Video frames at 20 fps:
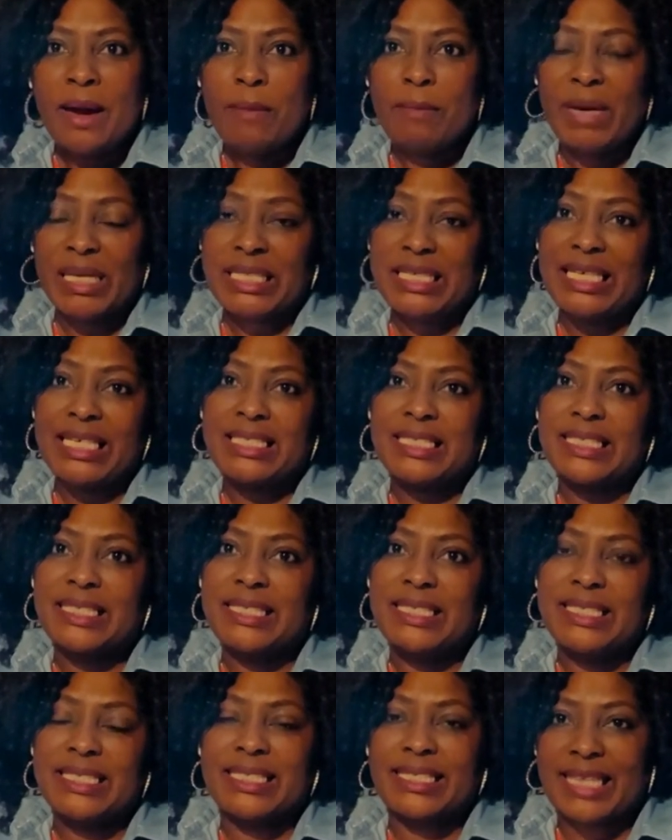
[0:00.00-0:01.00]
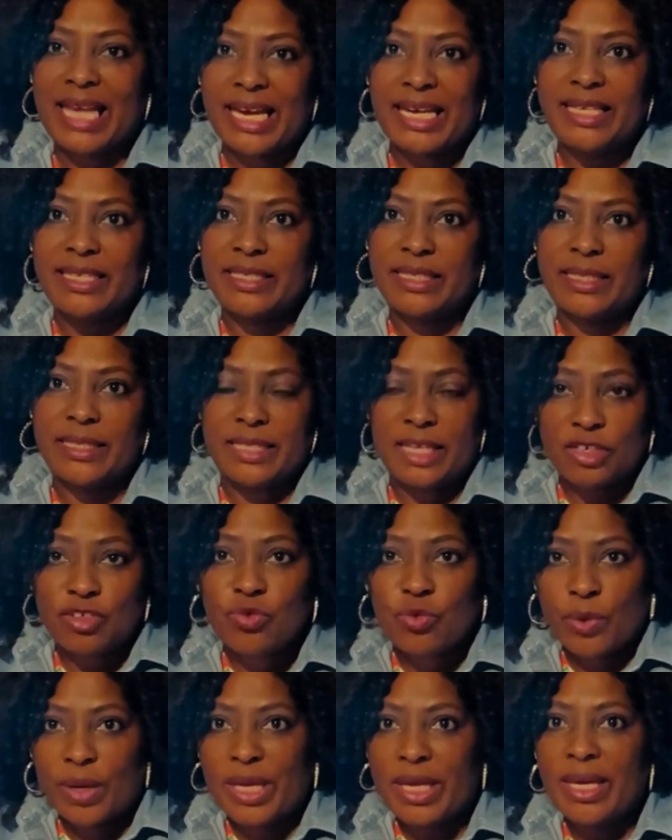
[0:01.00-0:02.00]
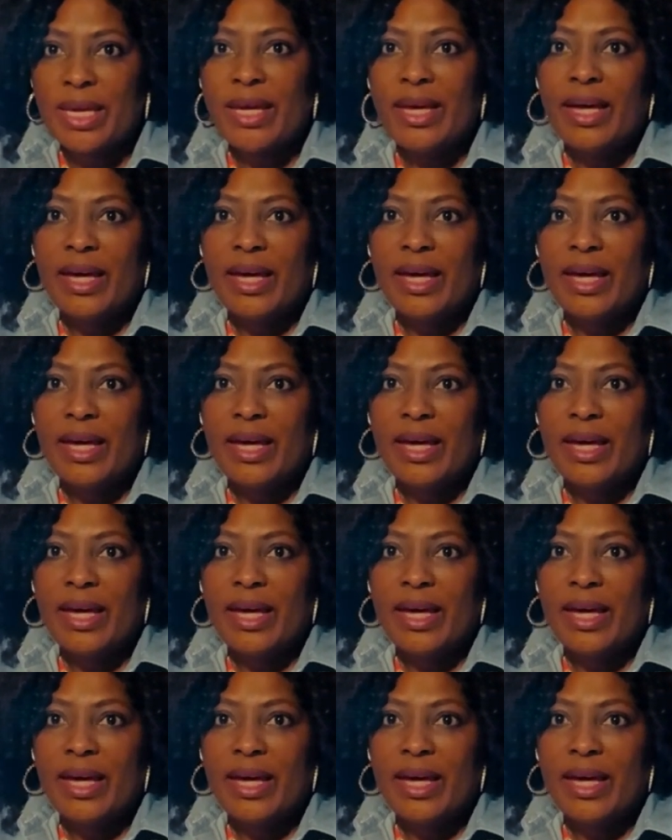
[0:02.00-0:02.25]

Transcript: but it's designed in that way